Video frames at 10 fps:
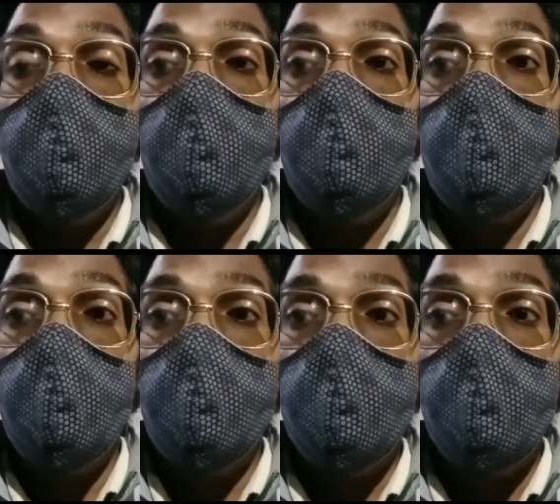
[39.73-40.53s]

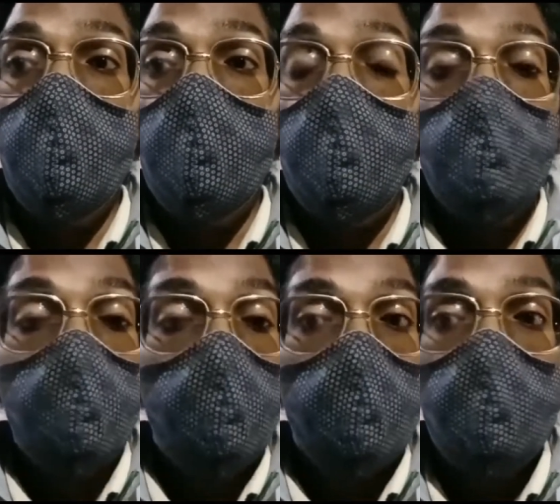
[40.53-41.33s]
research after completing
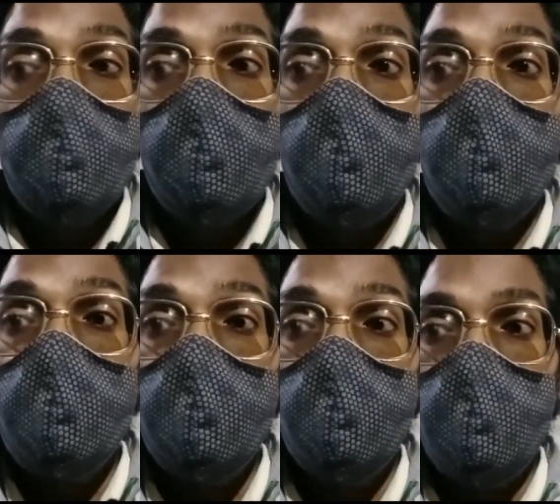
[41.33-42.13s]
it. So
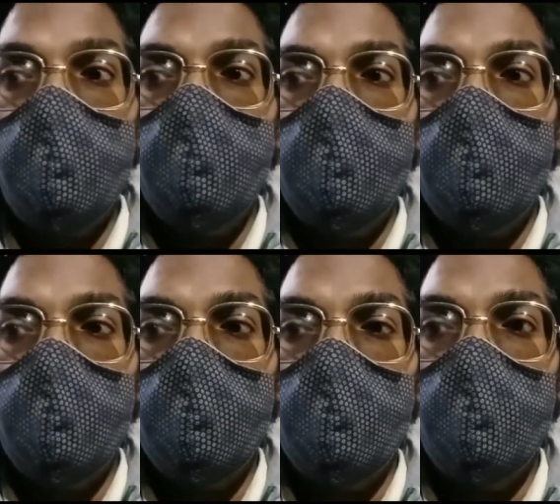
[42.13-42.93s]
guys, quickly
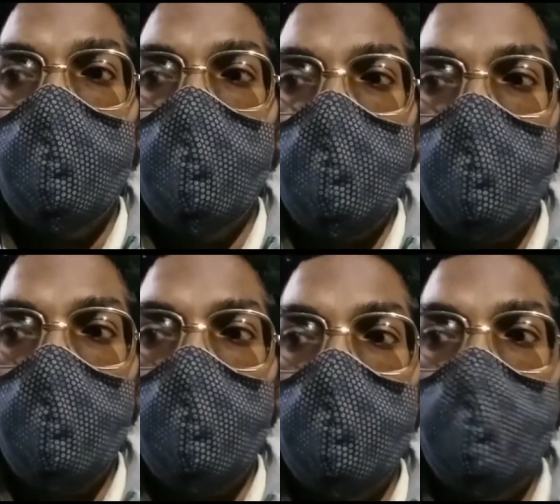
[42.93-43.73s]
catch it out.